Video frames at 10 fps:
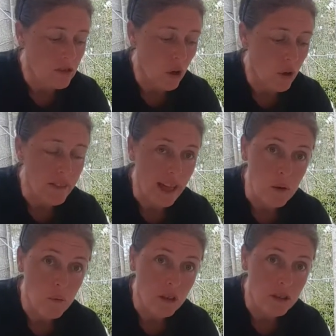So
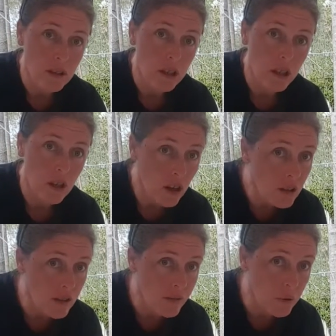they want
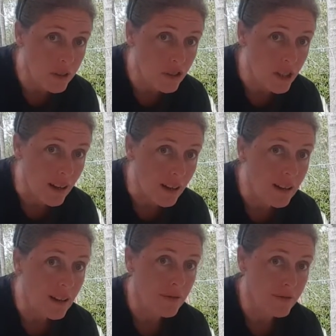lots of moisture
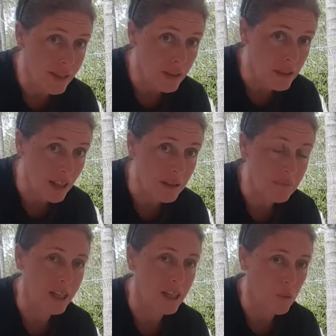frequently,
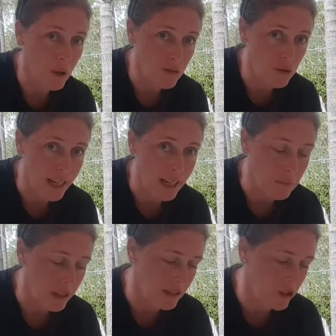but in a
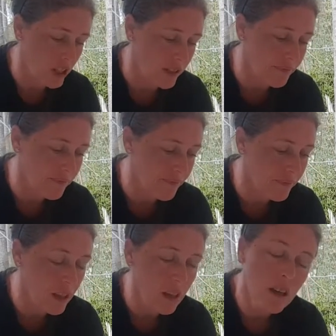well-draining mixture.
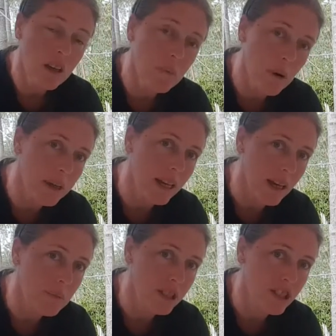You probably
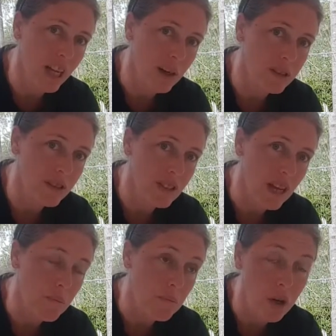accomplish that with
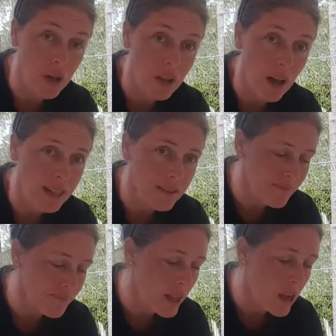some perlite.
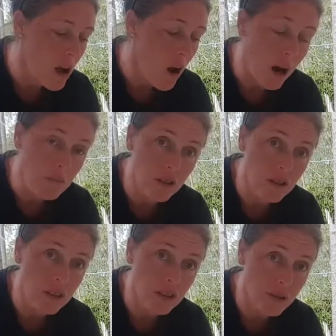I'm not
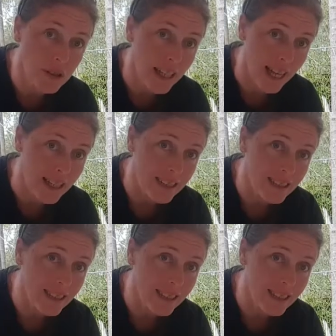going to do that.